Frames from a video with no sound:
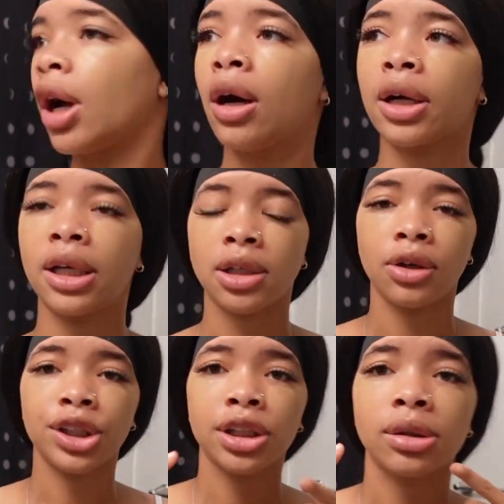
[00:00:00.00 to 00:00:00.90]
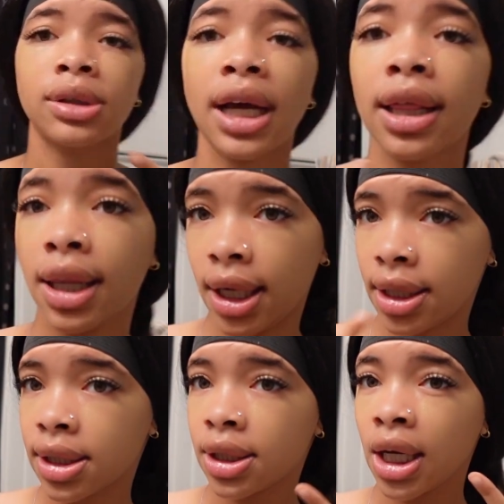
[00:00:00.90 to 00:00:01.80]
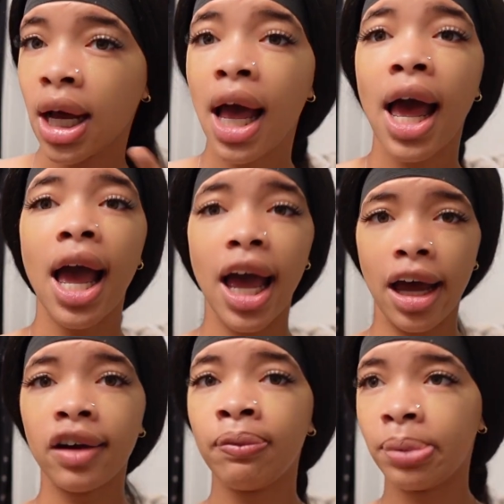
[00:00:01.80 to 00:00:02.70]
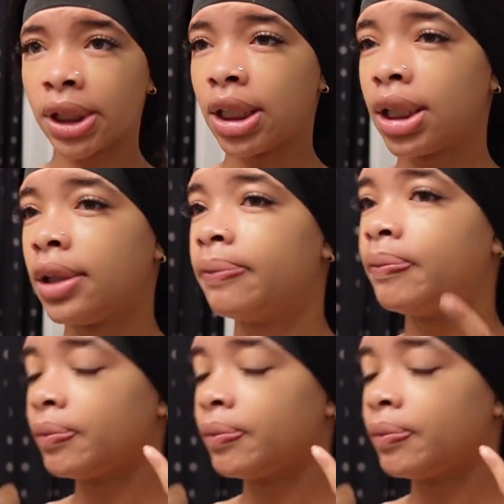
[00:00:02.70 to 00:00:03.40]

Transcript: Okay, so it should look like this, half blended.